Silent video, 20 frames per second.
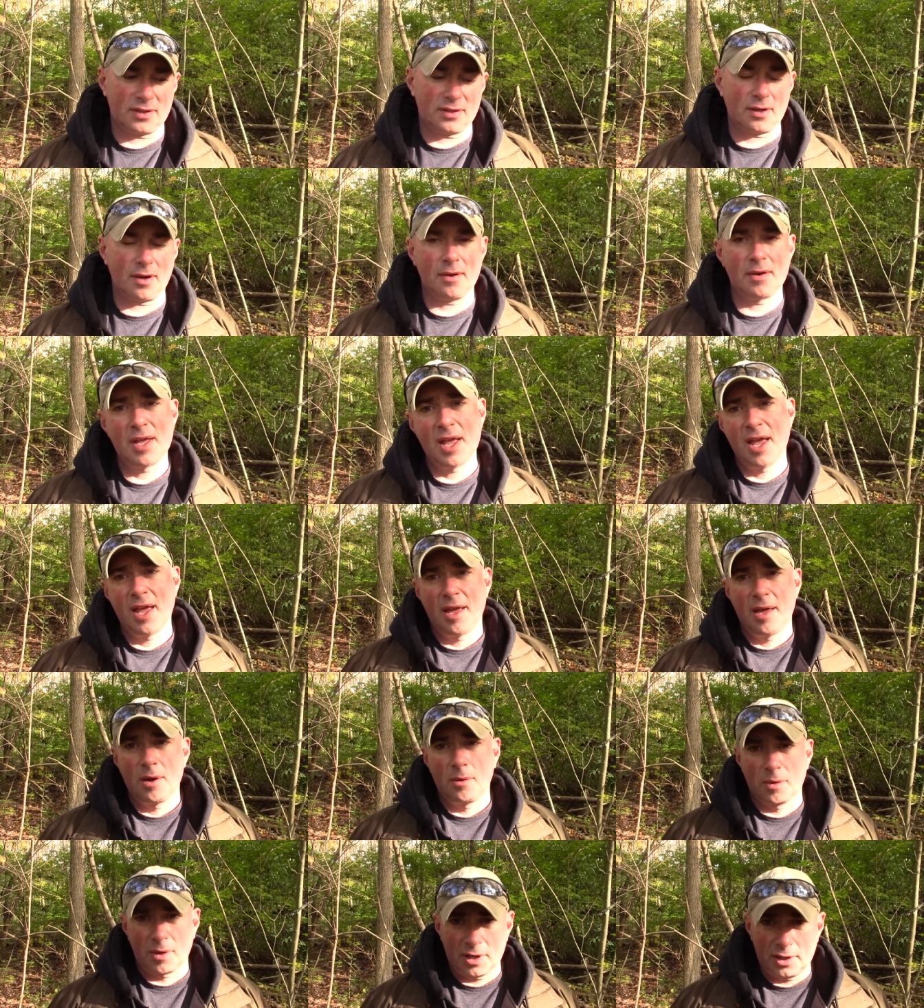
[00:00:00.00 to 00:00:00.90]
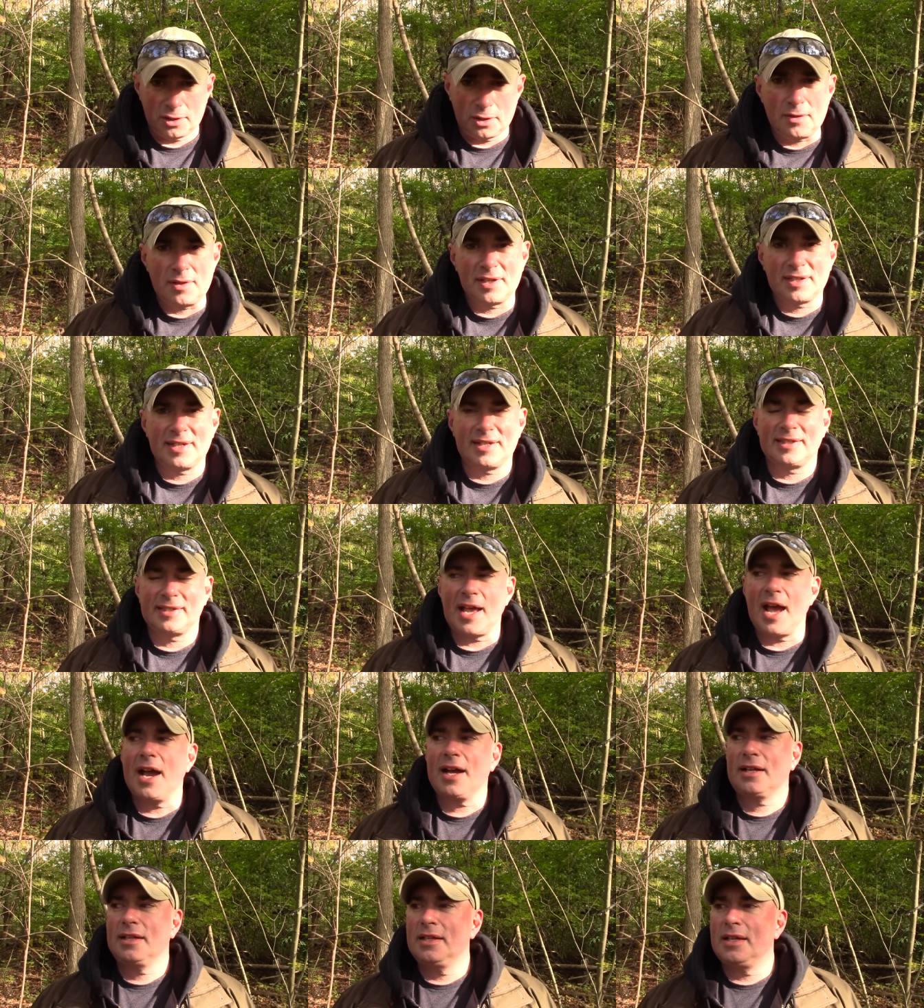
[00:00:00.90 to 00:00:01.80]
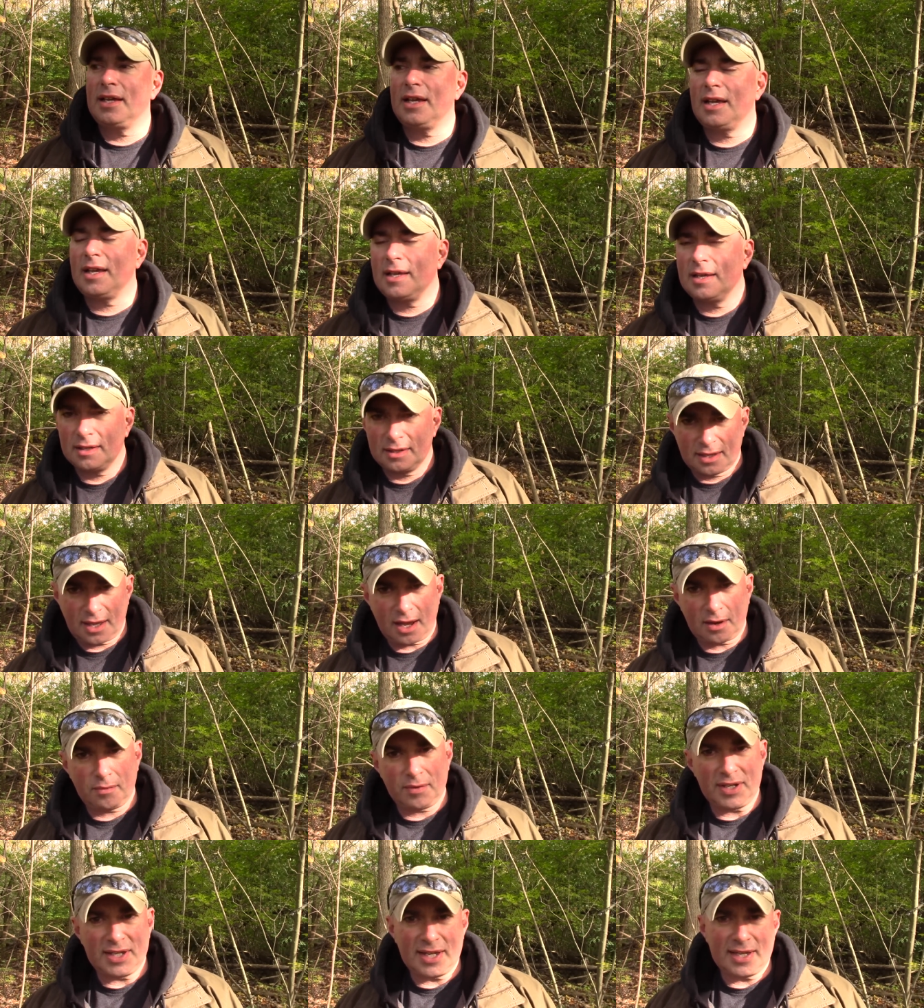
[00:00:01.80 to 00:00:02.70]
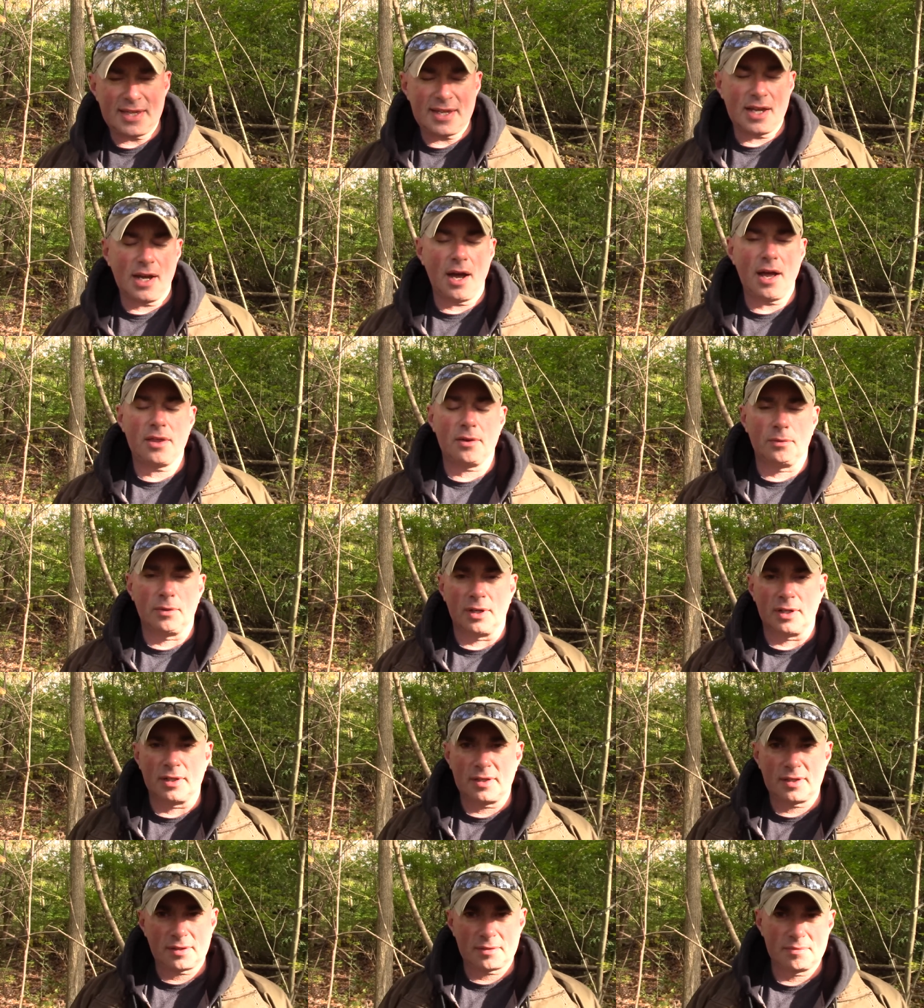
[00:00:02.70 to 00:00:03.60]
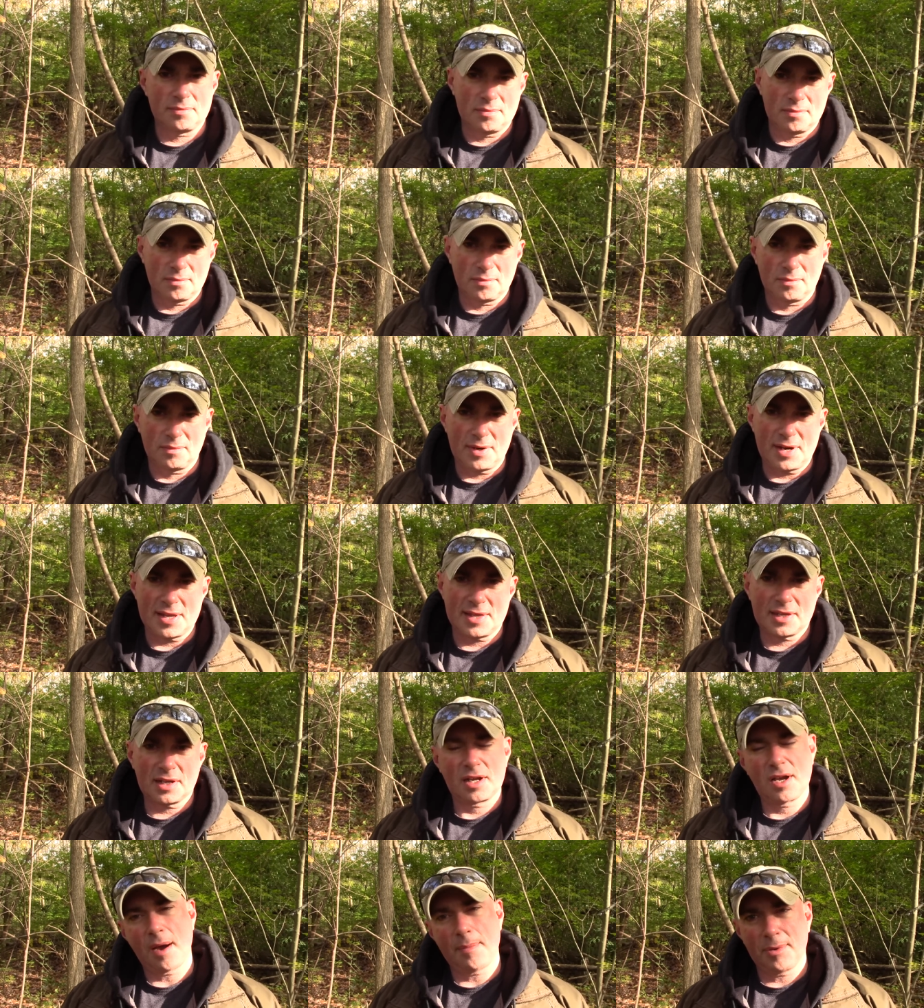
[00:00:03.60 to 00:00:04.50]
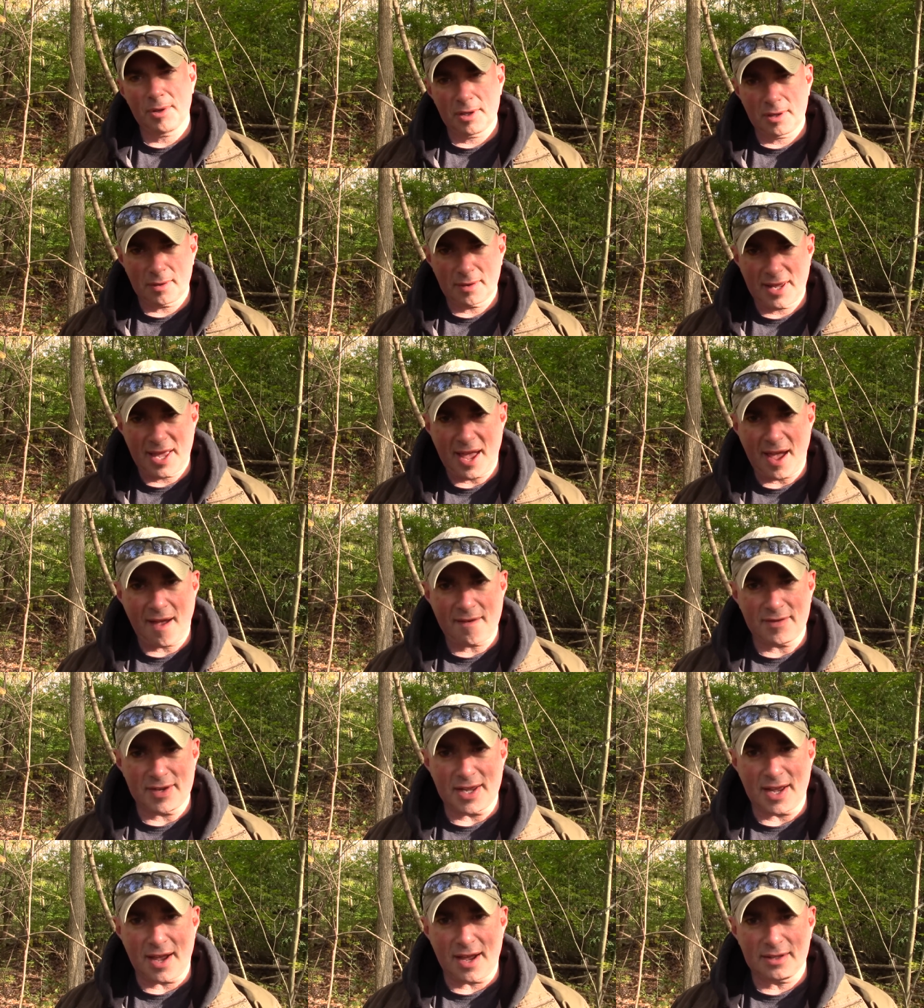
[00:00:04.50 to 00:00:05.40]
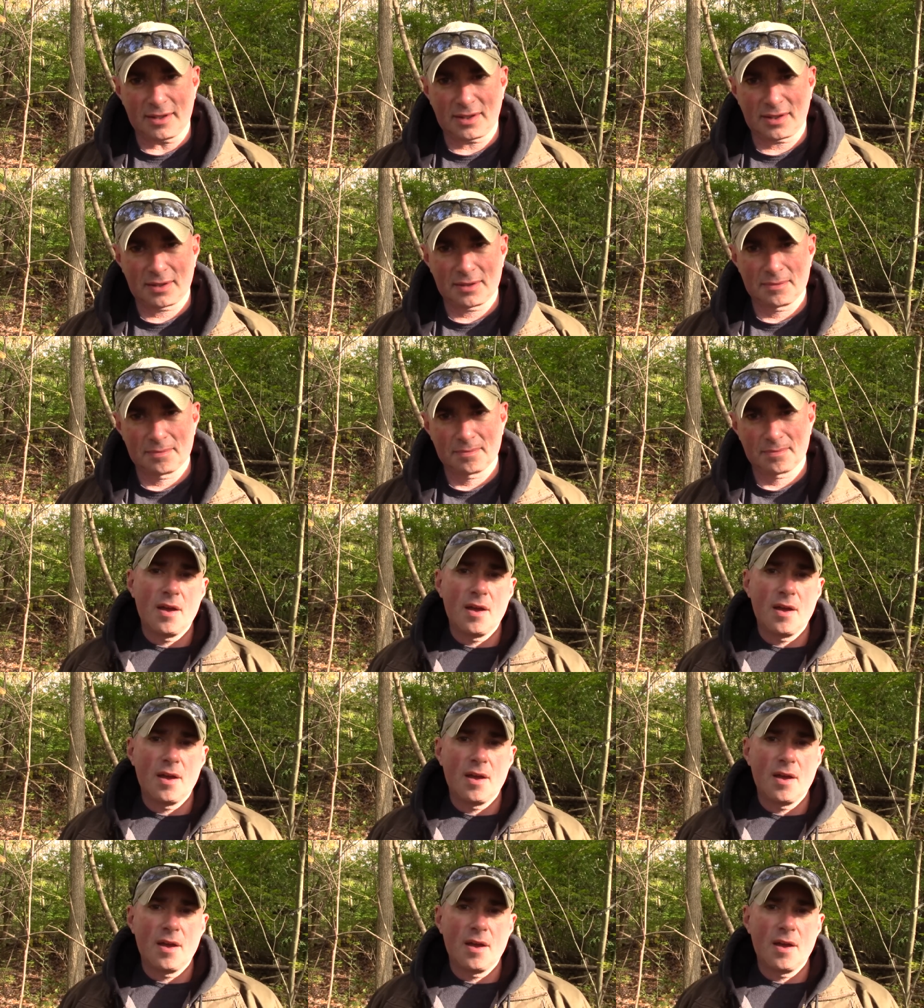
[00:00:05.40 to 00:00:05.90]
So we're gonna do this exactly like we did the other ones with a couple little caveats.